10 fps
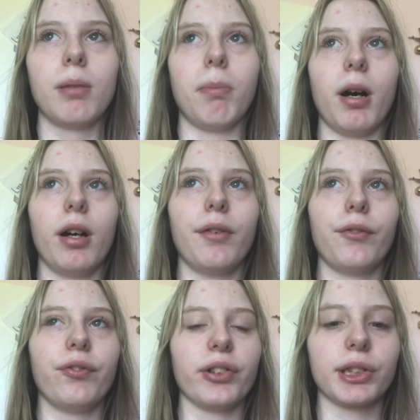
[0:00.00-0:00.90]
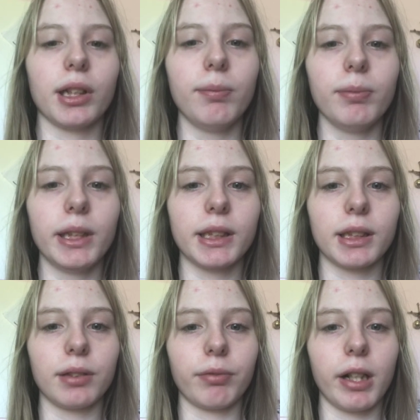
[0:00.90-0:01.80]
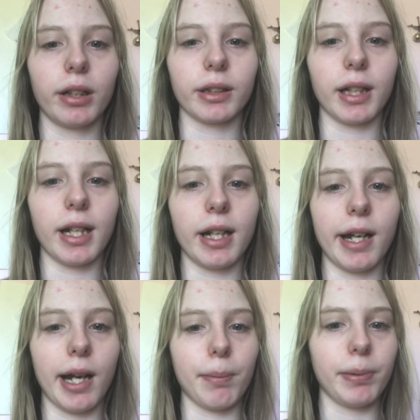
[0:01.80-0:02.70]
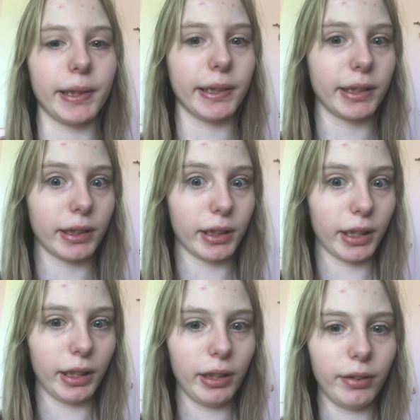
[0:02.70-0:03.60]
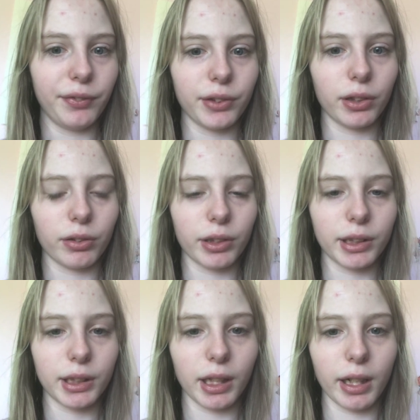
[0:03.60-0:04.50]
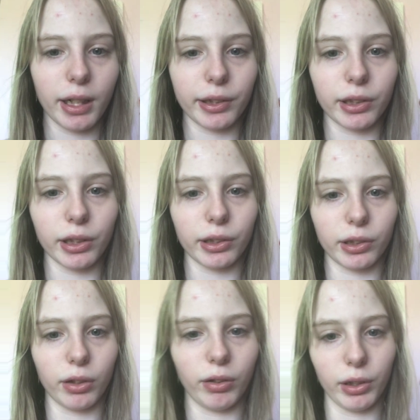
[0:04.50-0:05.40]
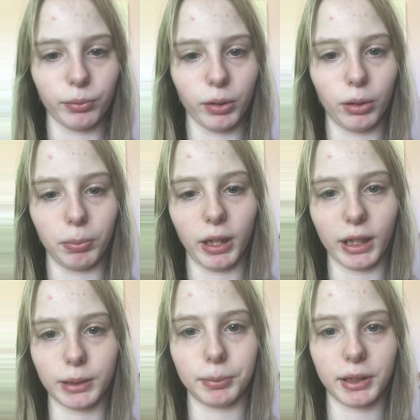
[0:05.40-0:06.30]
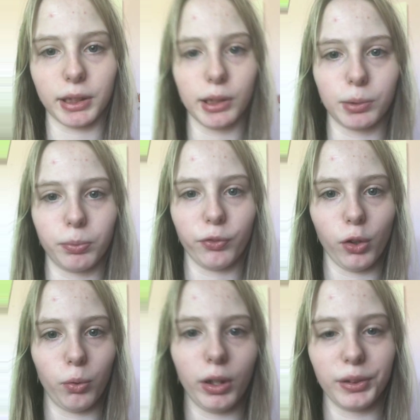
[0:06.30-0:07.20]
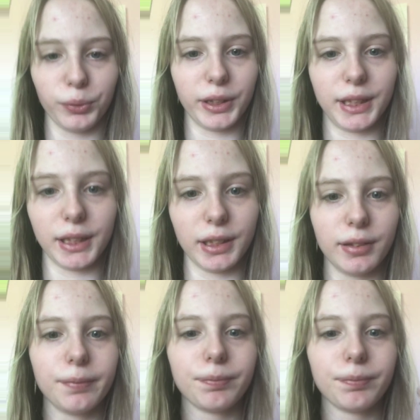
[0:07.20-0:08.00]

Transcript: But for some reason, while that happened, I have noticed that I couldn't go on Roblox because for one reason.